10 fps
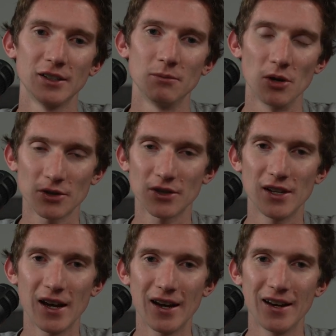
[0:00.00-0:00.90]
most of
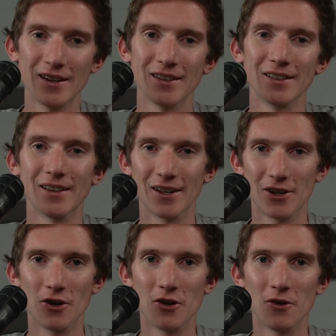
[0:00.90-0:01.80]
the day, get
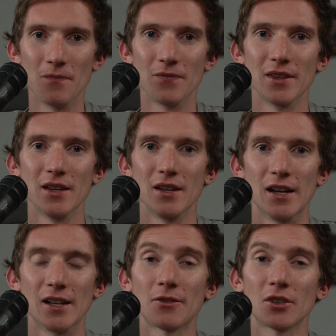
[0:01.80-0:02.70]
home,
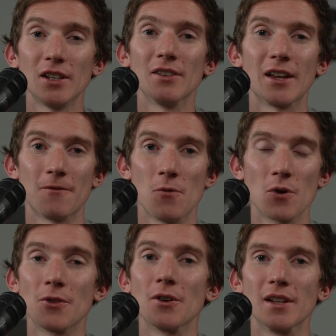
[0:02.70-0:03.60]
and I have to leave like
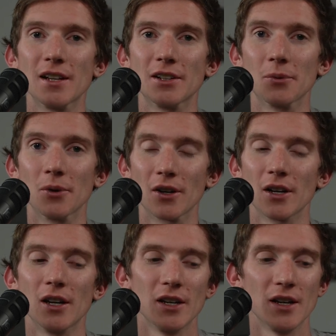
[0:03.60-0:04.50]
4:30 to get to work.
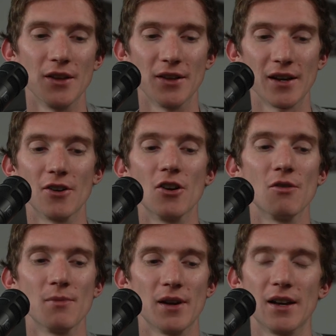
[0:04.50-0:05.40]
And then I get
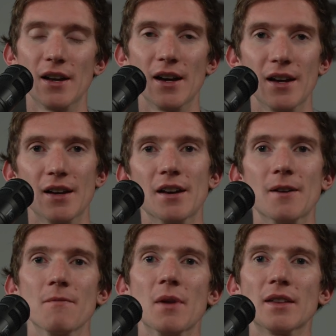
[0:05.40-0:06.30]
home and I
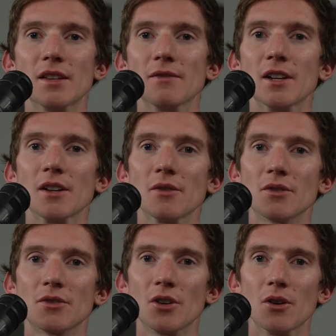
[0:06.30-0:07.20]
make these
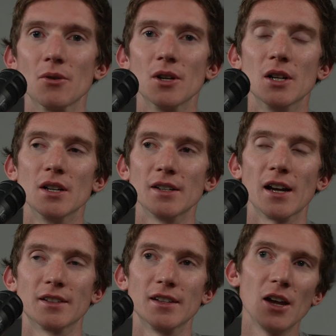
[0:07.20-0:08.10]
videos. So
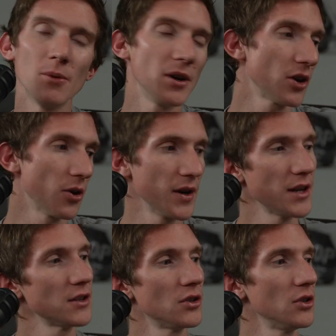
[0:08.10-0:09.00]
today we are
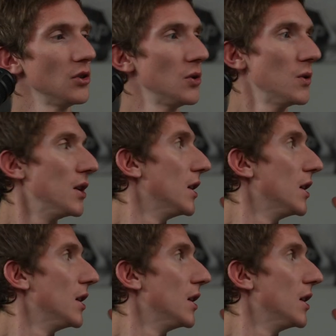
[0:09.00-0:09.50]
going to